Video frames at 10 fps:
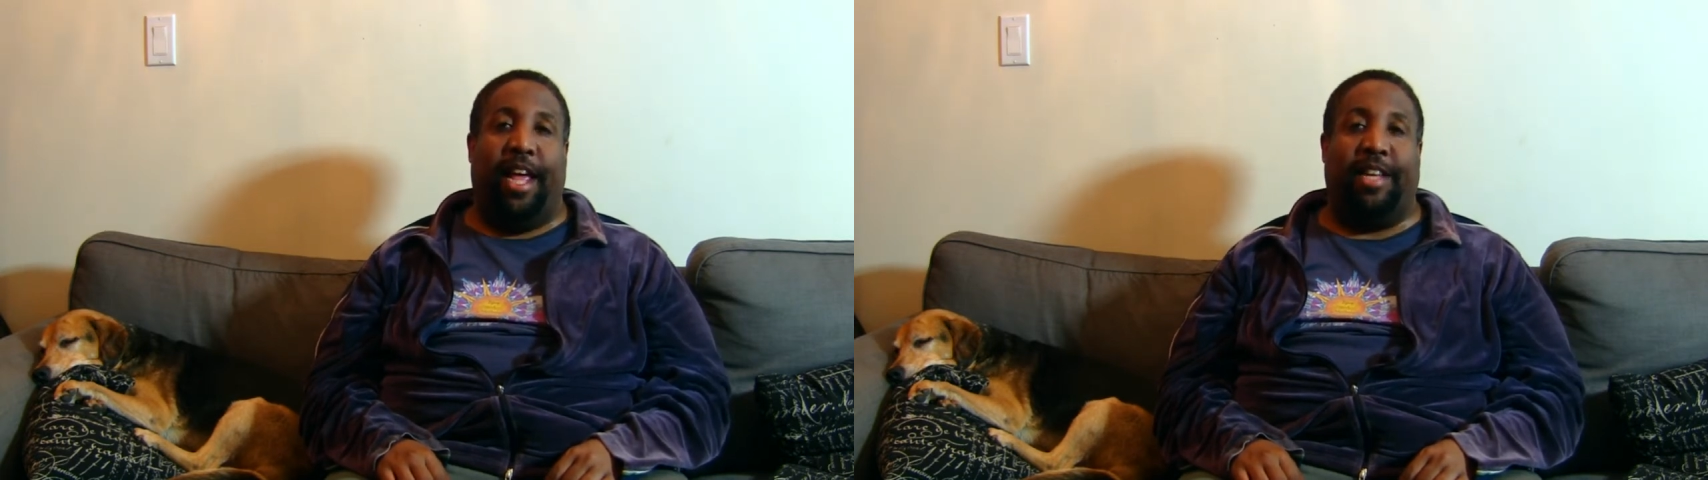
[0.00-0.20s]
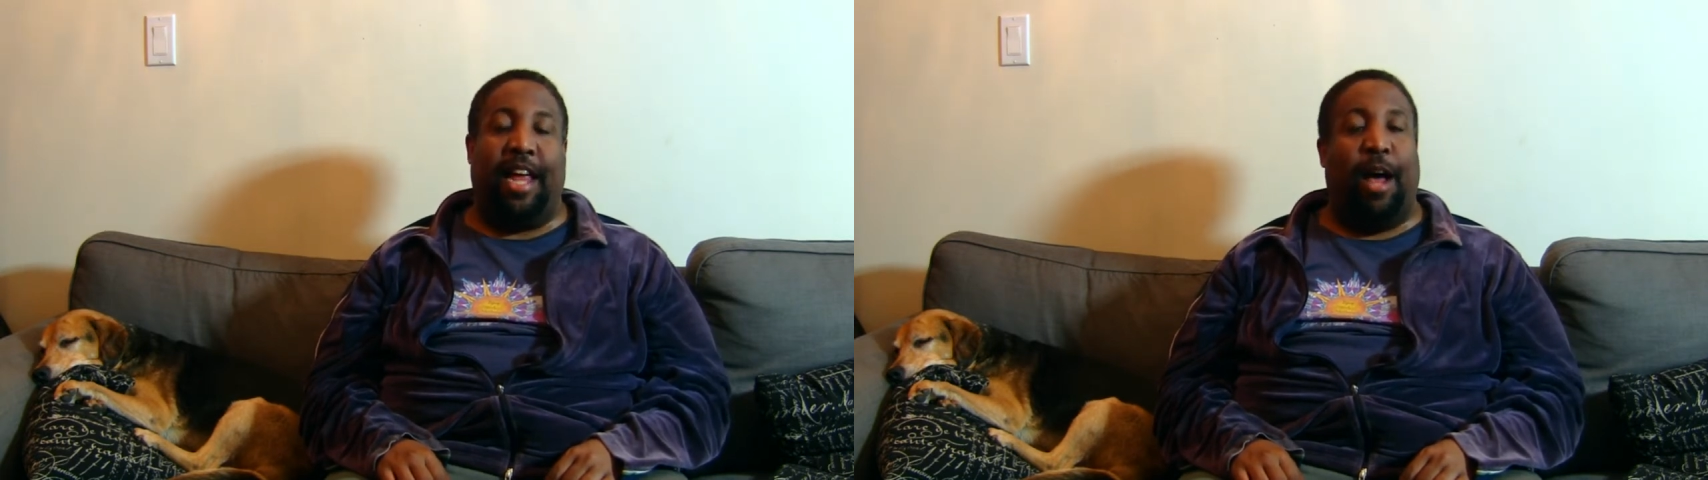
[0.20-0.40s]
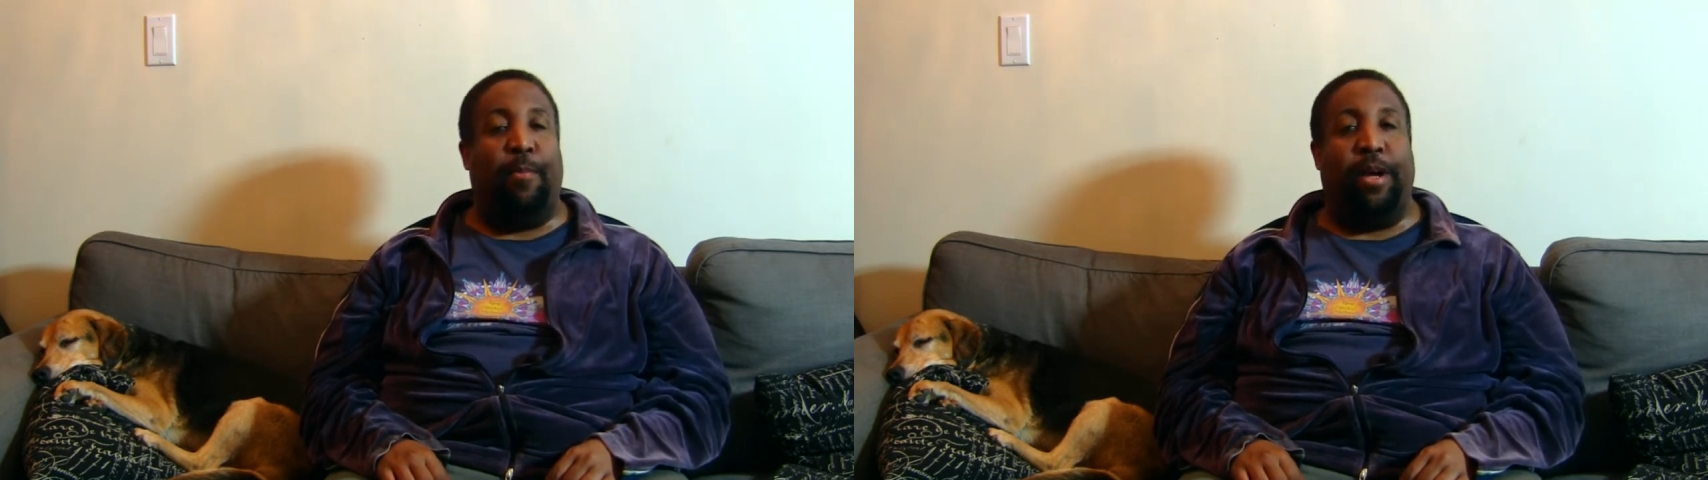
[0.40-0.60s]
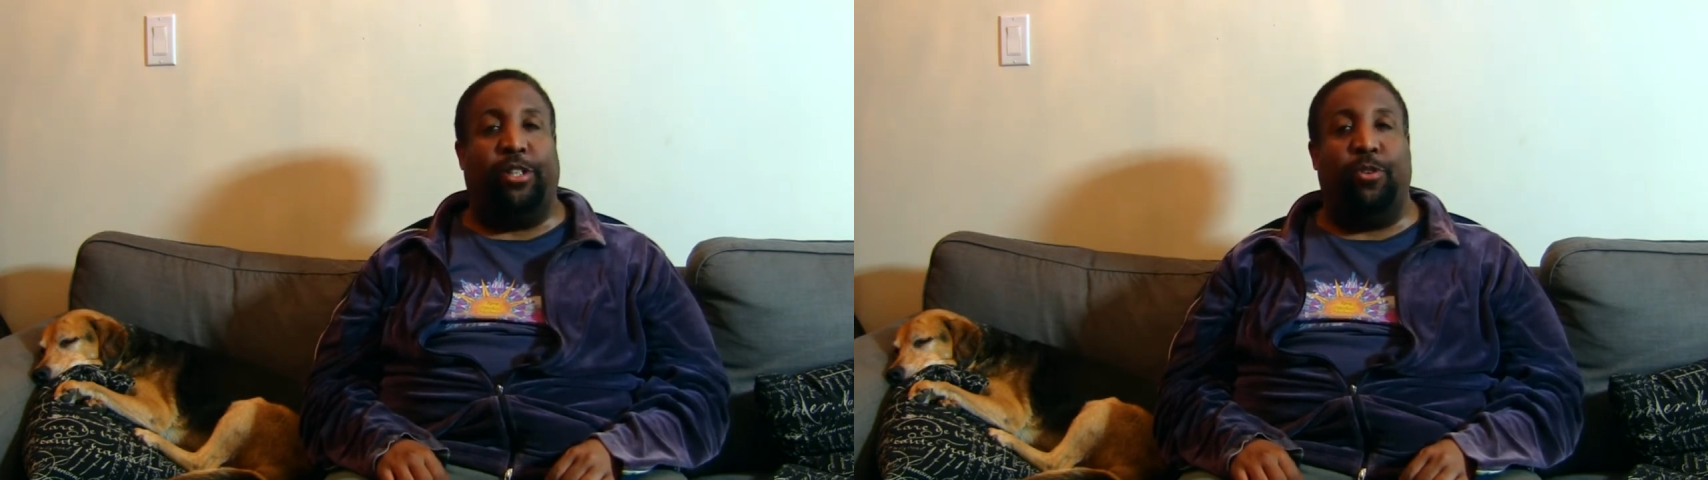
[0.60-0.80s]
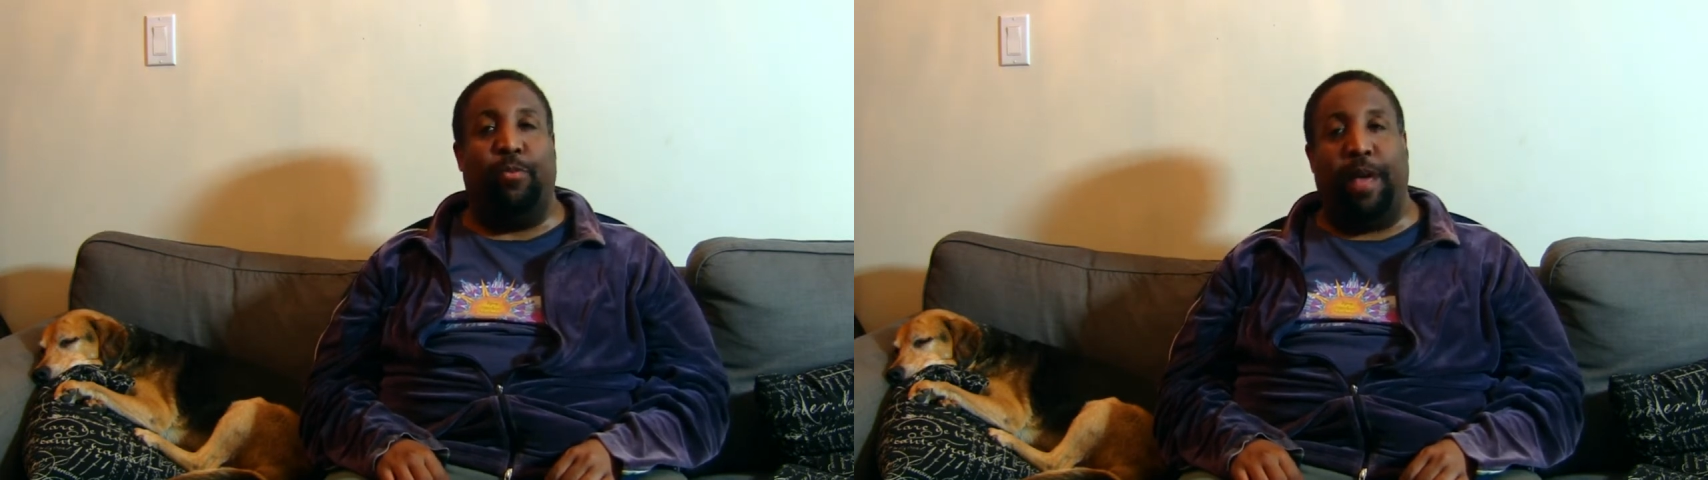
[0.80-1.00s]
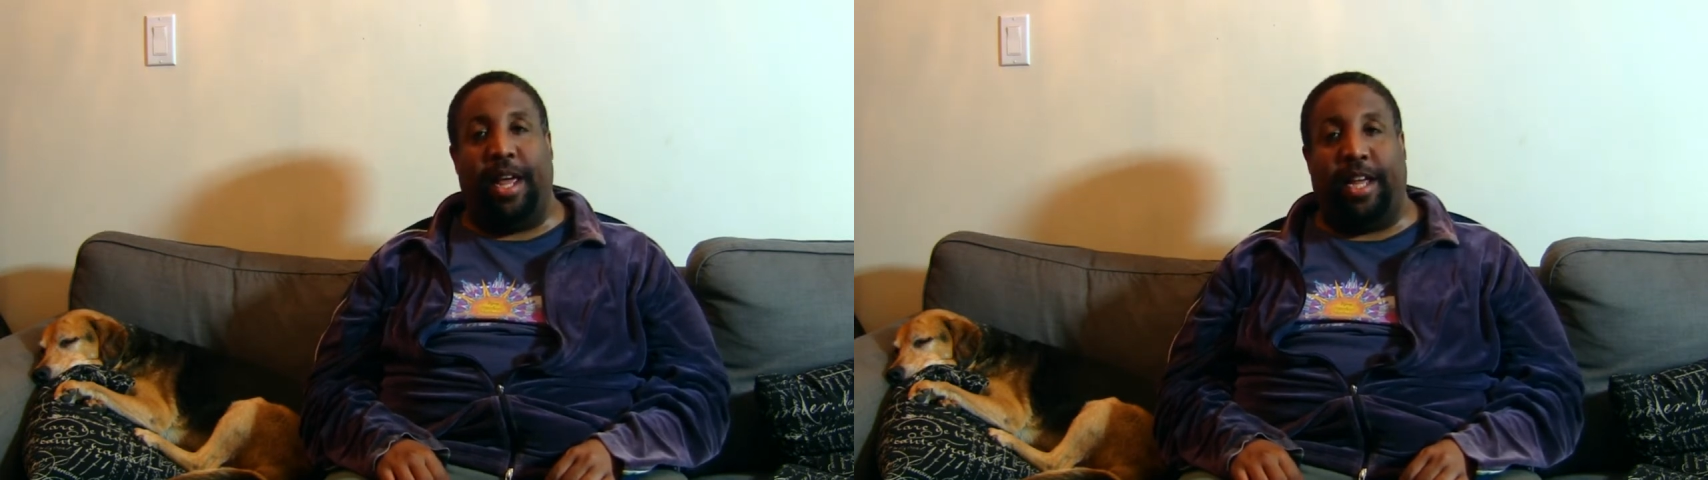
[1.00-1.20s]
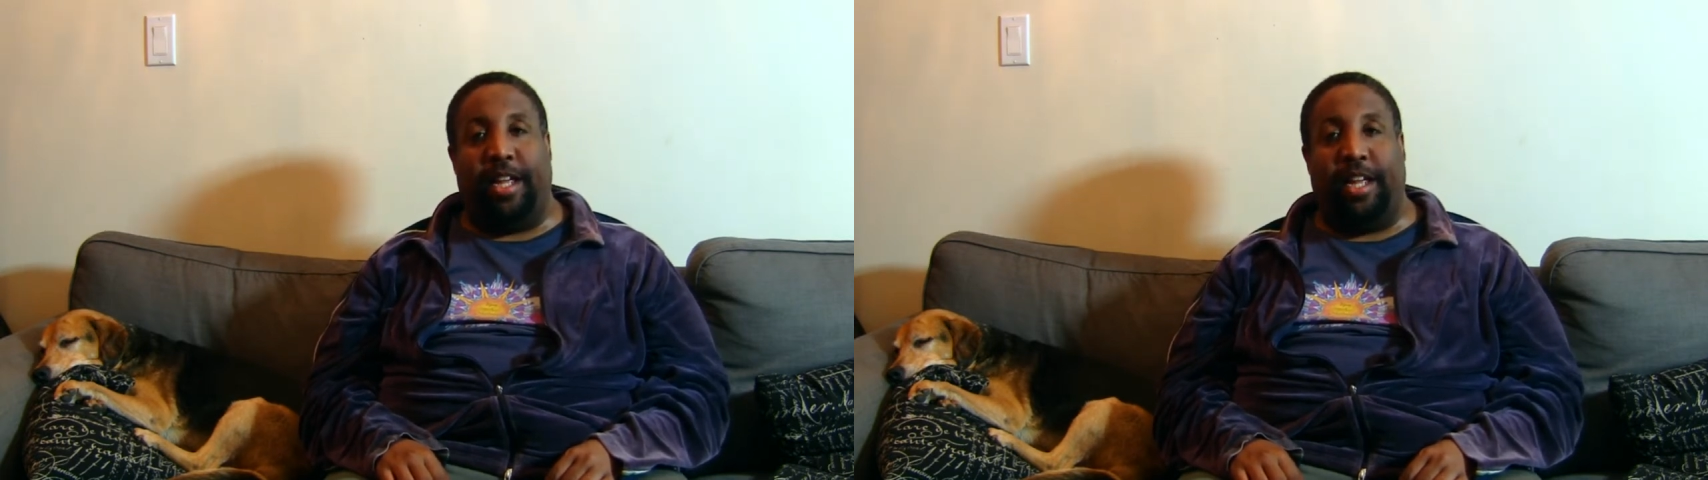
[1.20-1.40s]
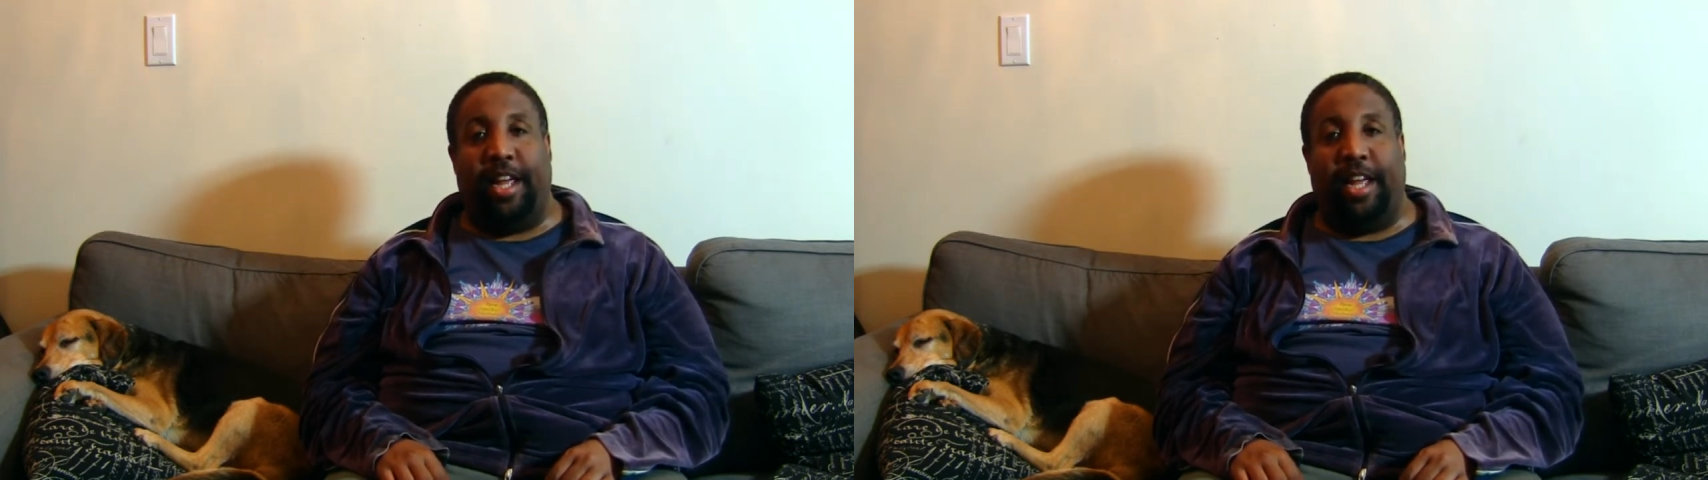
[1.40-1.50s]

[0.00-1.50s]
is how much you make